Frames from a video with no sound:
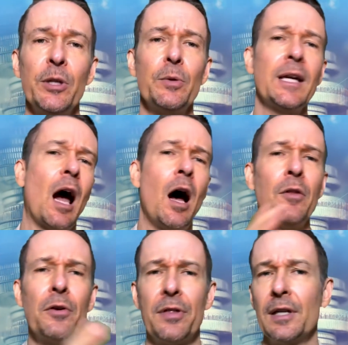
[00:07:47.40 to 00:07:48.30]
you'll be doing
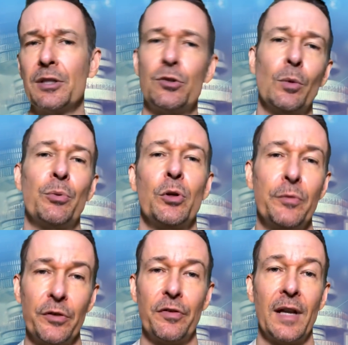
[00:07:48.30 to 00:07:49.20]
other things to
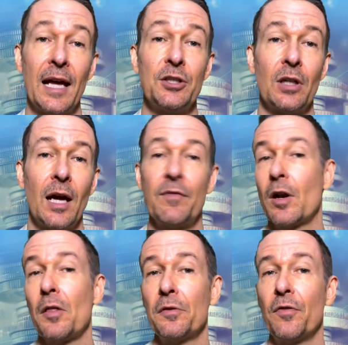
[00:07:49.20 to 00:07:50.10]
improve your financial life
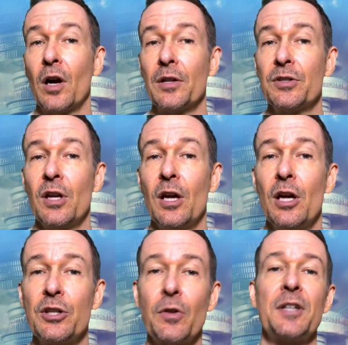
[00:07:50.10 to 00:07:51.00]
on other fronts,
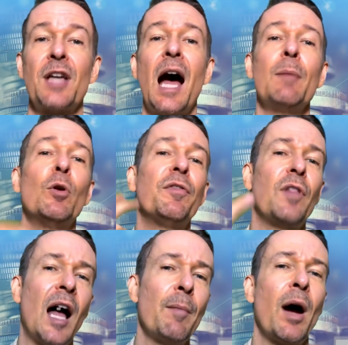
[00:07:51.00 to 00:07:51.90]
so that time will
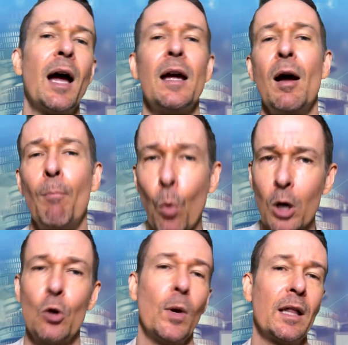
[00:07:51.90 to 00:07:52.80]
fly by
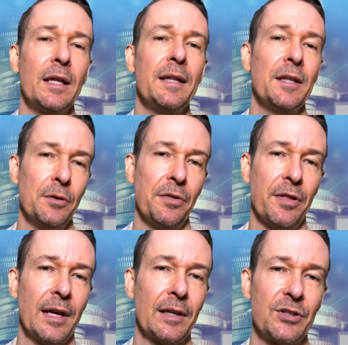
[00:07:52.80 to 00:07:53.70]
more quickly than you
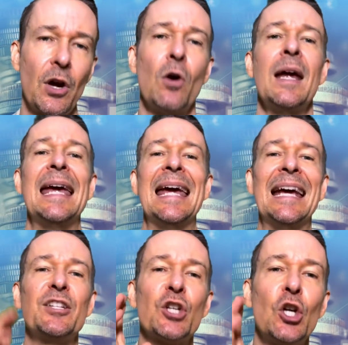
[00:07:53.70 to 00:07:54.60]
think. So
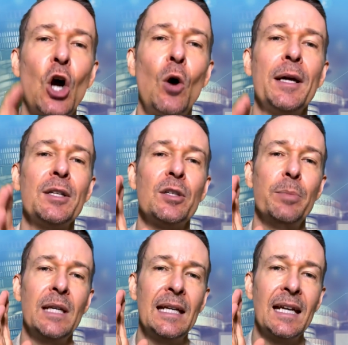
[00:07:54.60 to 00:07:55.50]
it's going to
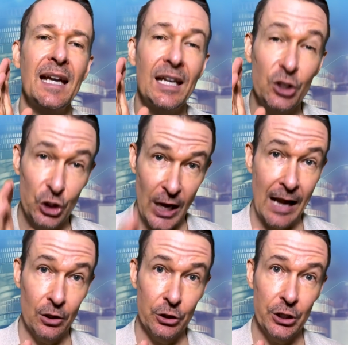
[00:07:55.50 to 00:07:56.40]
be
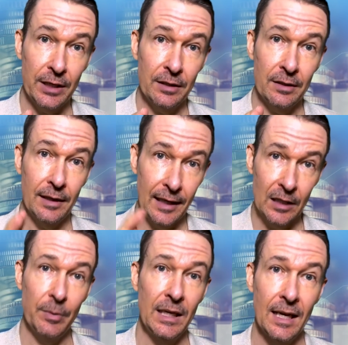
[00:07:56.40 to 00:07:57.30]
challenging in
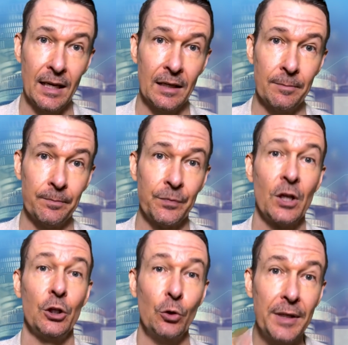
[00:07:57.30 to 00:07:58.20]
the beginning.
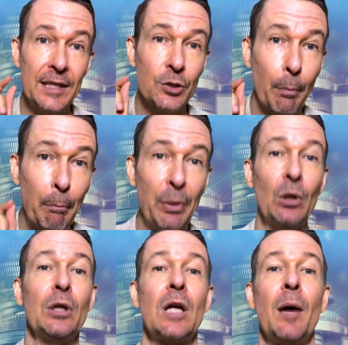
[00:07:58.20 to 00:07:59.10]
You'll need to
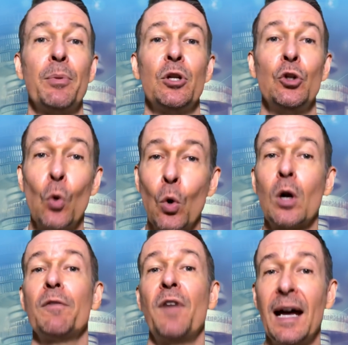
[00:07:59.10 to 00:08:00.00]
build up
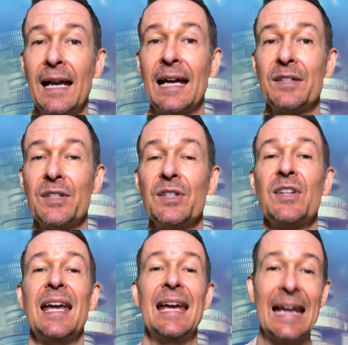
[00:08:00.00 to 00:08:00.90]
your
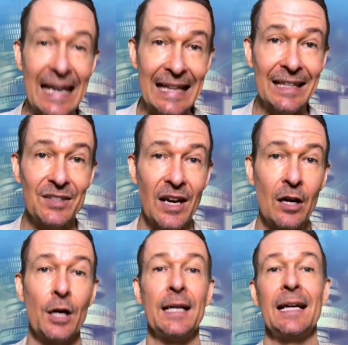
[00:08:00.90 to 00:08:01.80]
finances in this
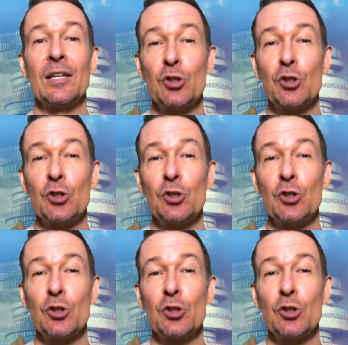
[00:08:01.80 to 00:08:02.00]
area,